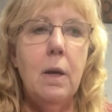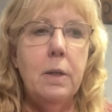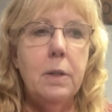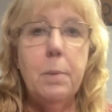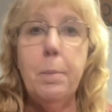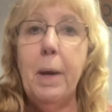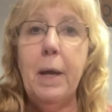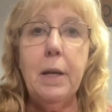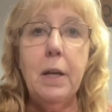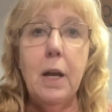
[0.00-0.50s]

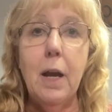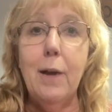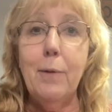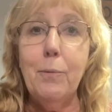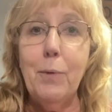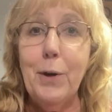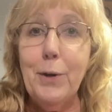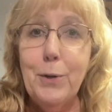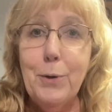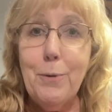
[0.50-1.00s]
depending on
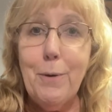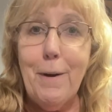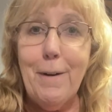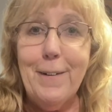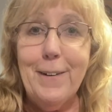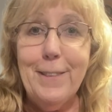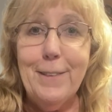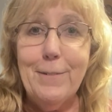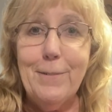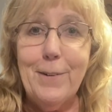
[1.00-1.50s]
where you are
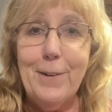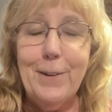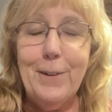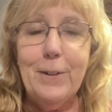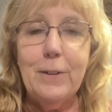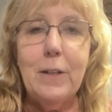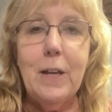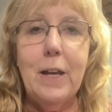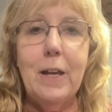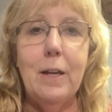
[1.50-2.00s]
in the
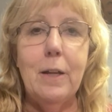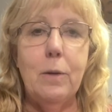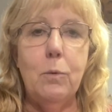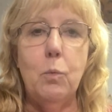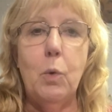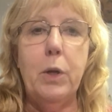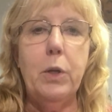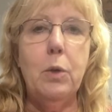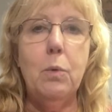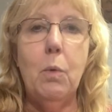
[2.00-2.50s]
world and
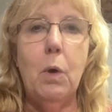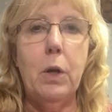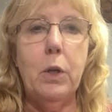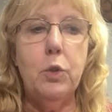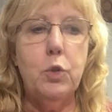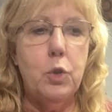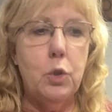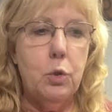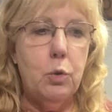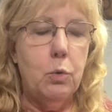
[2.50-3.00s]
what you want to
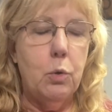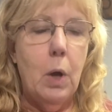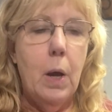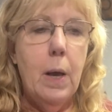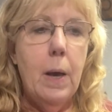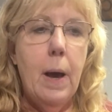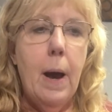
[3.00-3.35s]
do.